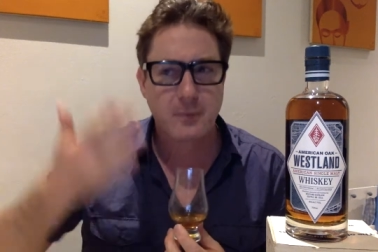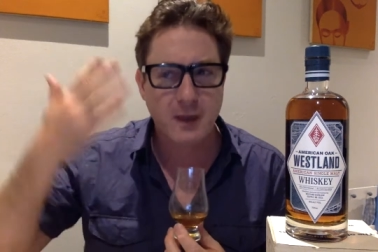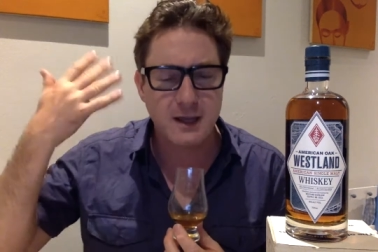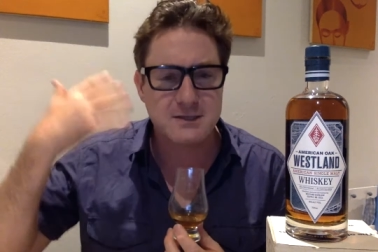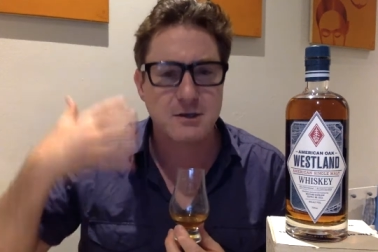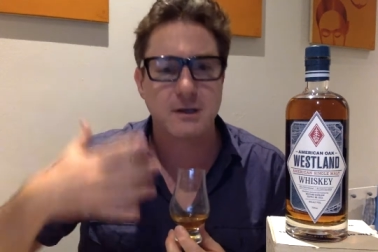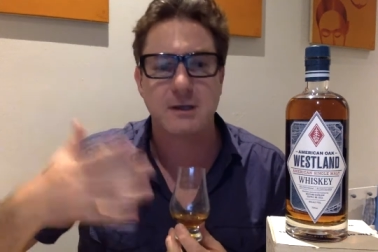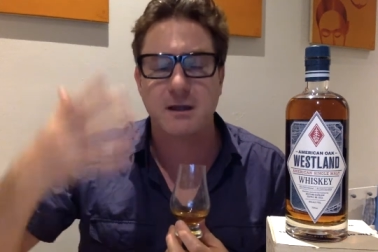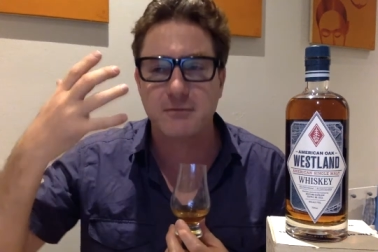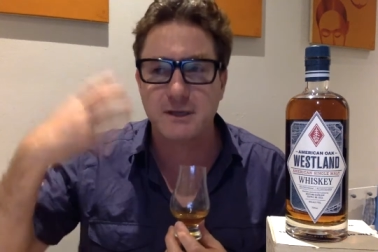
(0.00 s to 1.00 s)
It's got a
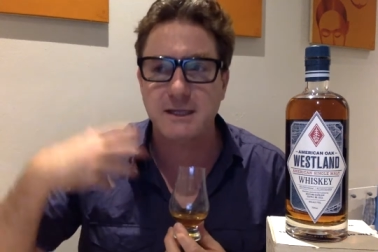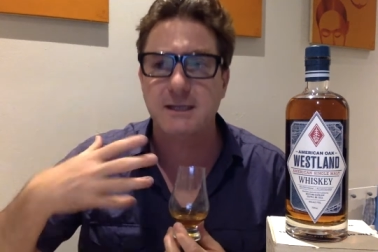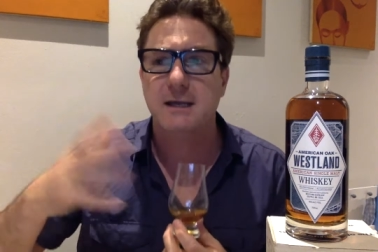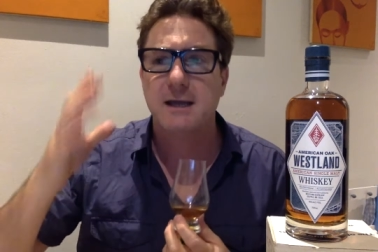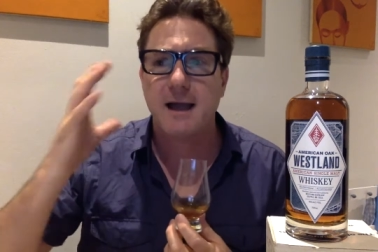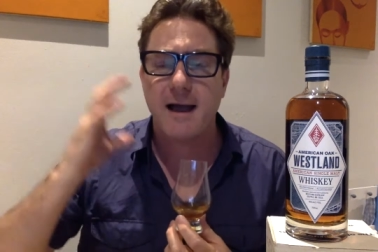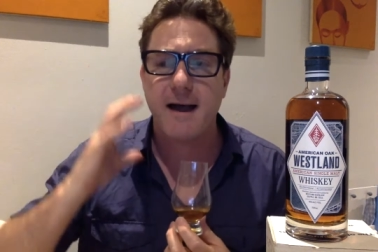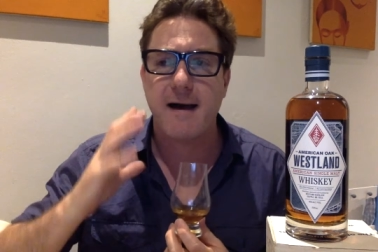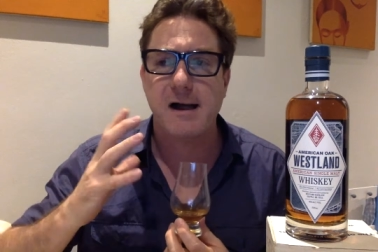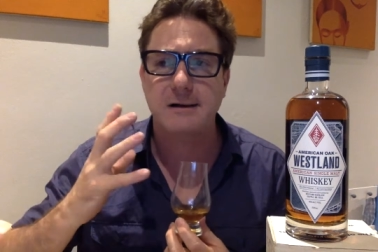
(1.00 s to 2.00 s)
lovely
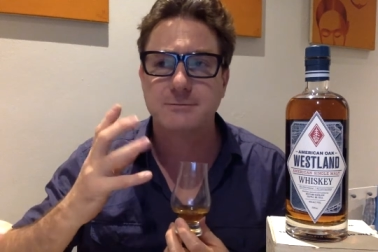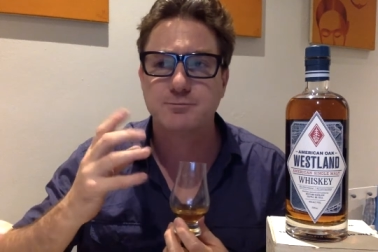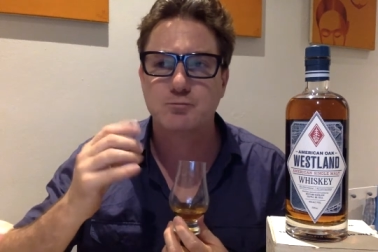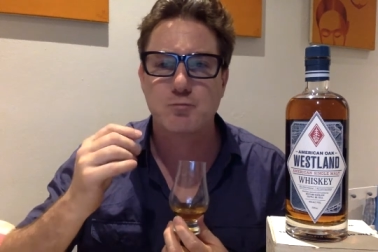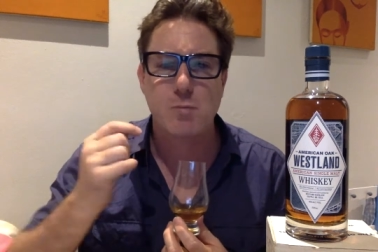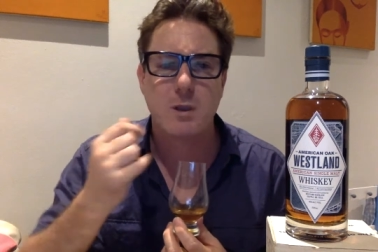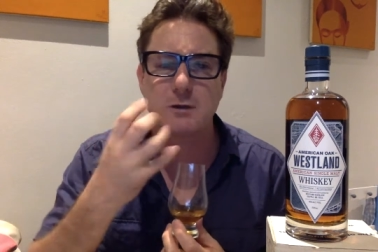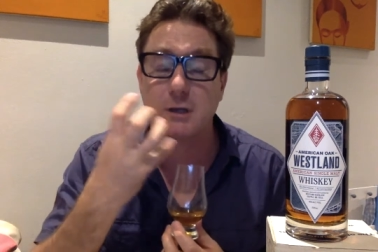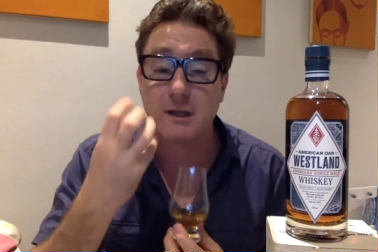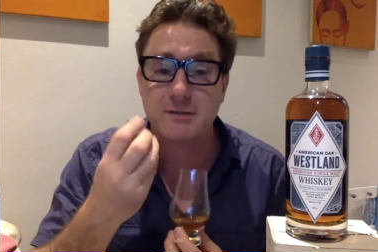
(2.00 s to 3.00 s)

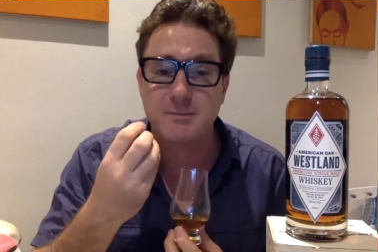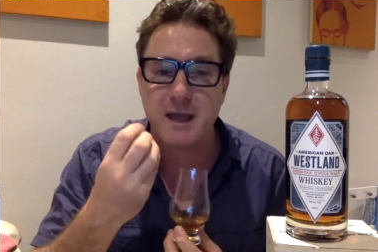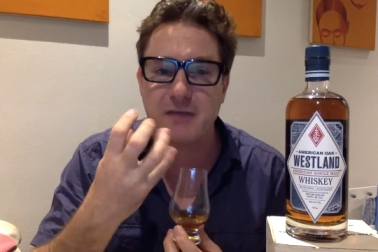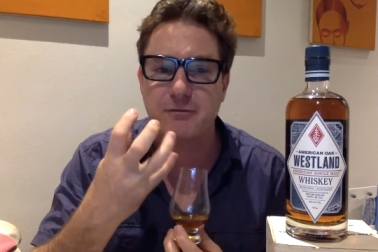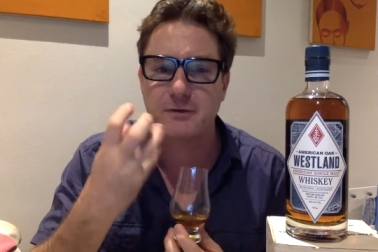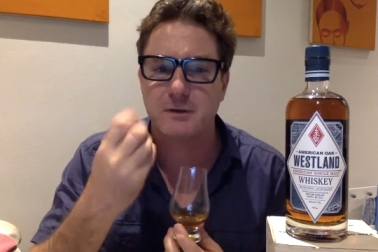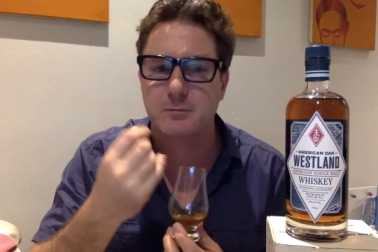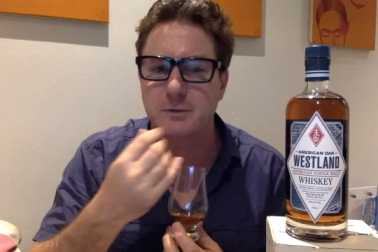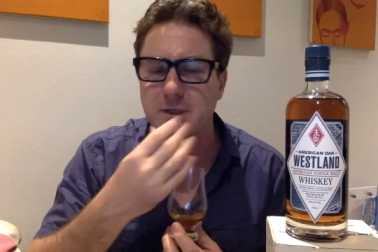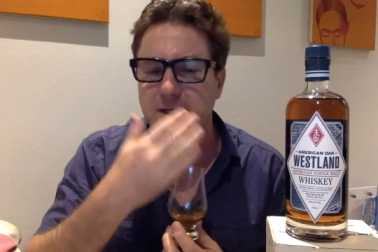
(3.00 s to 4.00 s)
mouthfeel,
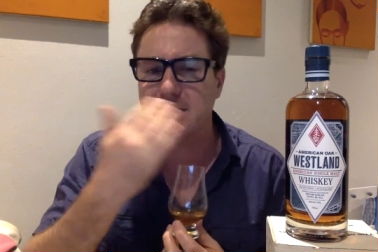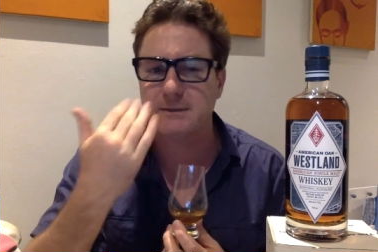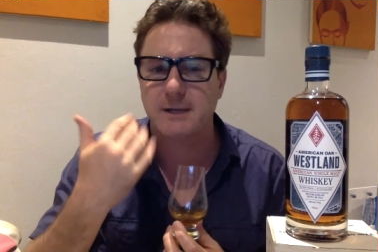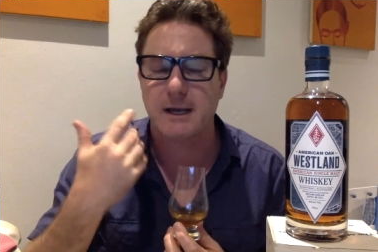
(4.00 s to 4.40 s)
really